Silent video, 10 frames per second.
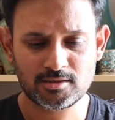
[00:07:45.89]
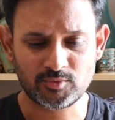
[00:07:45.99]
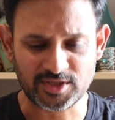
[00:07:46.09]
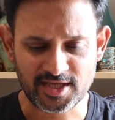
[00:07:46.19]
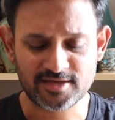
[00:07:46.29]

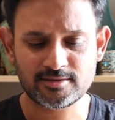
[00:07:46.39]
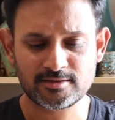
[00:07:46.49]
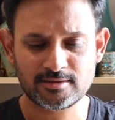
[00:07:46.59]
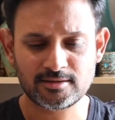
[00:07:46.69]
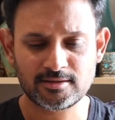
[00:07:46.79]
We
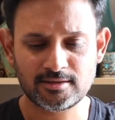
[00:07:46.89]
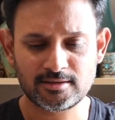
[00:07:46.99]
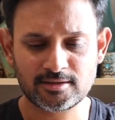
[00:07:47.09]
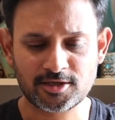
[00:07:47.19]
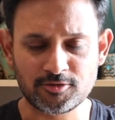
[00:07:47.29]
then
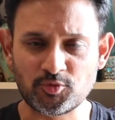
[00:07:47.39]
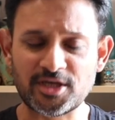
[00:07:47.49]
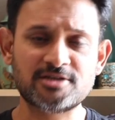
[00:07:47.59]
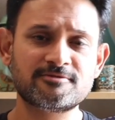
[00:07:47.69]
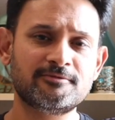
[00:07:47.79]

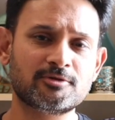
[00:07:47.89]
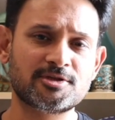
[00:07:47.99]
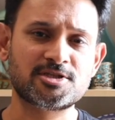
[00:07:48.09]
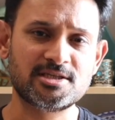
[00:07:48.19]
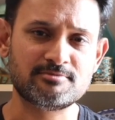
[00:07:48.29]
convened for
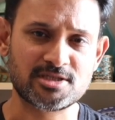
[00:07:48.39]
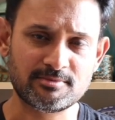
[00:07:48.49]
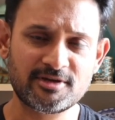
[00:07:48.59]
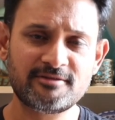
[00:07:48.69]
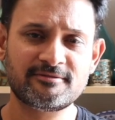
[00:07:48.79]
the team
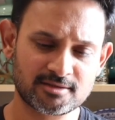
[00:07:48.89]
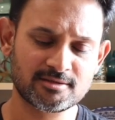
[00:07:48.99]
debrief.